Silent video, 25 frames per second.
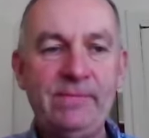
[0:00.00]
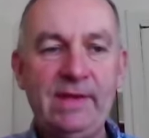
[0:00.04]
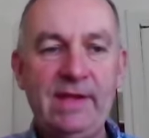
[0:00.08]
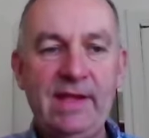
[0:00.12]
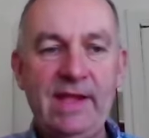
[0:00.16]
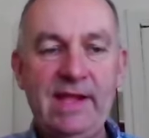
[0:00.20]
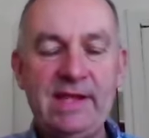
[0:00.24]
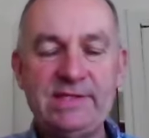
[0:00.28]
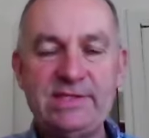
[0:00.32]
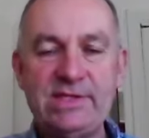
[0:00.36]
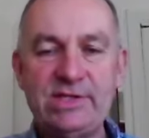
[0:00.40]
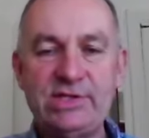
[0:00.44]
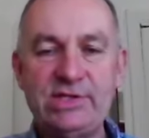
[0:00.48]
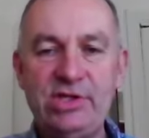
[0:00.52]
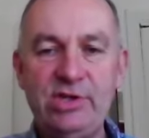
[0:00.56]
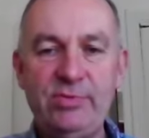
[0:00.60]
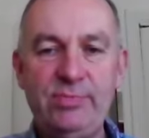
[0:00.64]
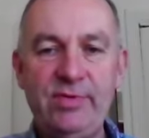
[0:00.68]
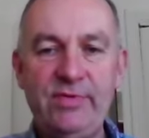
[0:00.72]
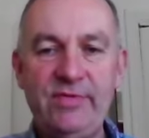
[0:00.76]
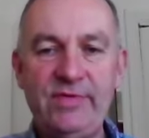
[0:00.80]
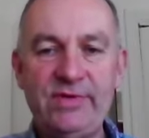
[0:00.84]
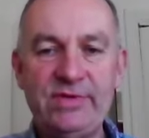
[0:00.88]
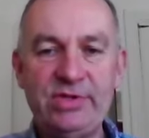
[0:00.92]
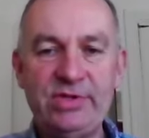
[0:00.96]
it's the
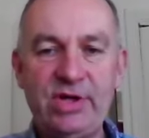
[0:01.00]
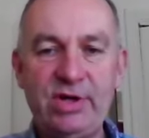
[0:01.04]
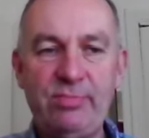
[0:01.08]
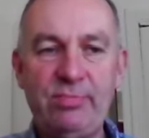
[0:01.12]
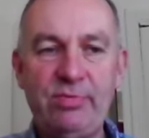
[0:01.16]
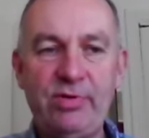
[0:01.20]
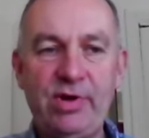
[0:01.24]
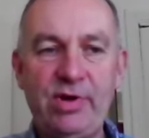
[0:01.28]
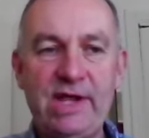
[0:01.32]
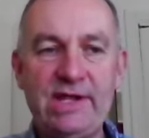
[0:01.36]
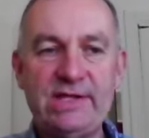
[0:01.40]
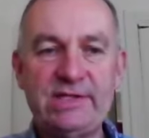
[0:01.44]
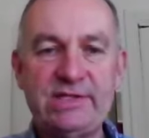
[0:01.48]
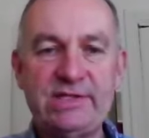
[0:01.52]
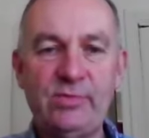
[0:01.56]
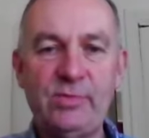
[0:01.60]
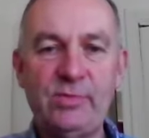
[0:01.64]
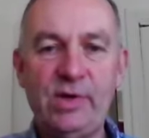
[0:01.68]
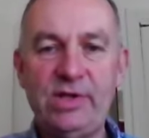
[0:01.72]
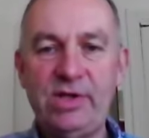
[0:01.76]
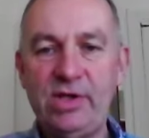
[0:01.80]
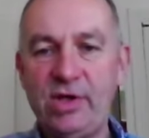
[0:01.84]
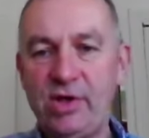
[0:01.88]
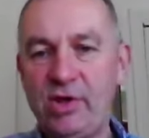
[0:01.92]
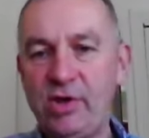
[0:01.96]
supervision and appraisal
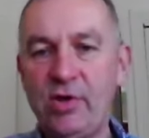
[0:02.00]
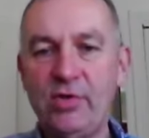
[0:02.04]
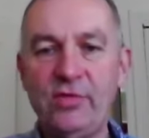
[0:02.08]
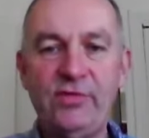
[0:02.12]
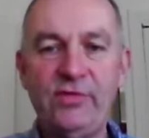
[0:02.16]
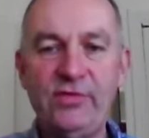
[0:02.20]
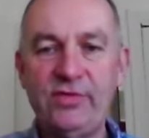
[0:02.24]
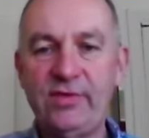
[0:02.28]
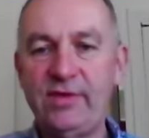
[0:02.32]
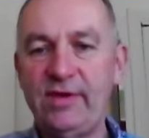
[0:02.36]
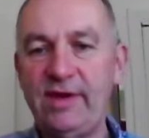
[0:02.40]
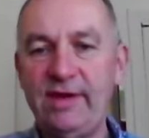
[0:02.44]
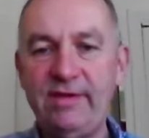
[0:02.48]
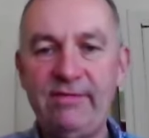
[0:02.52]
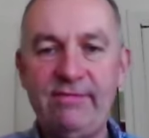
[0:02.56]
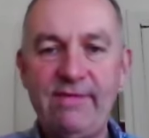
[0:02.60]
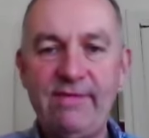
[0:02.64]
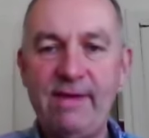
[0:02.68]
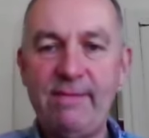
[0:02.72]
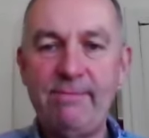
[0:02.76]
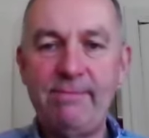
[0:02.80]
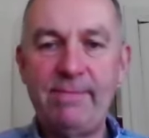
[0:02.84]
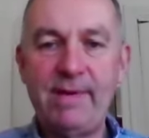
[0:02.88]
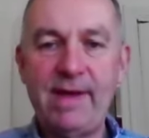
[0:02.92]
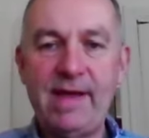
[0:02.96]
where you're constantly
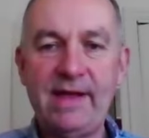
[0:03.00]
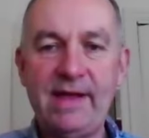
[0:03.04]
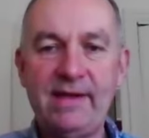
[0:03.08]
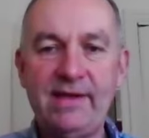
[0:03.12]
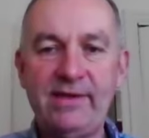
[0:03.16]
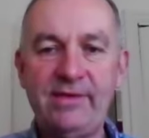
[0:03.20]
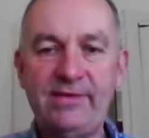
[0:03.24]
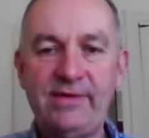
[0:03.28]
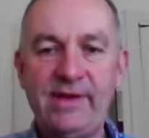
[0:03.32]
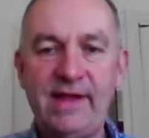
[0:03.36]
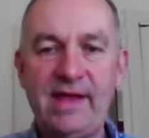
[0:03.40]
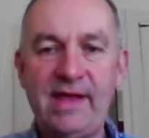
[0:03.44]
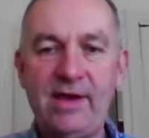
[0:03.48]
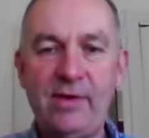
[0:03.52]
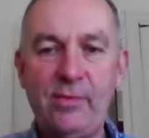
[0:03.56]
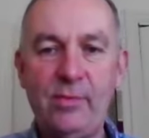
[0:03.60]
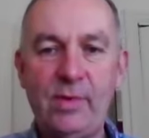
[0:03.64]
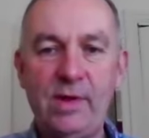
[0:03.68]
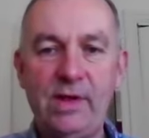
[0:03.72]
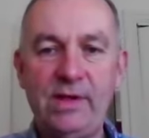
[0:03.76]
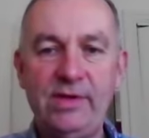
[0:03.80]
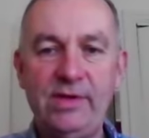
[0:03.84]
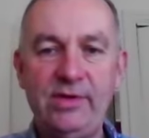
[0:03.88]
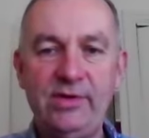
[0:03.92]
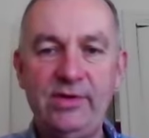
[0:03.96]
fed back as to how
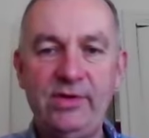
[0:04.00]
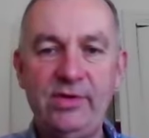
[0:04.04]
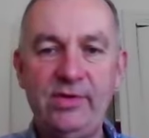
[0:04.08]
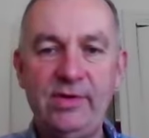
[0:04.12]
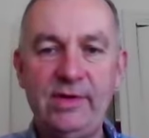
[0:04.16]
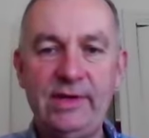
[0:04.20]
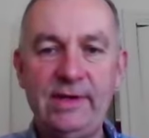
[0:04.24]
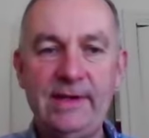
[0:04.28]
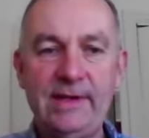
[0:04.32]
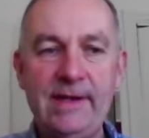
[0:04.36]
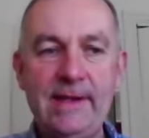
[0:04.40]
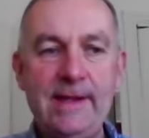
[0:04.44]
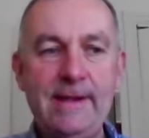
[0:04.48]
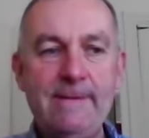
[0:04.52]
well you're doing.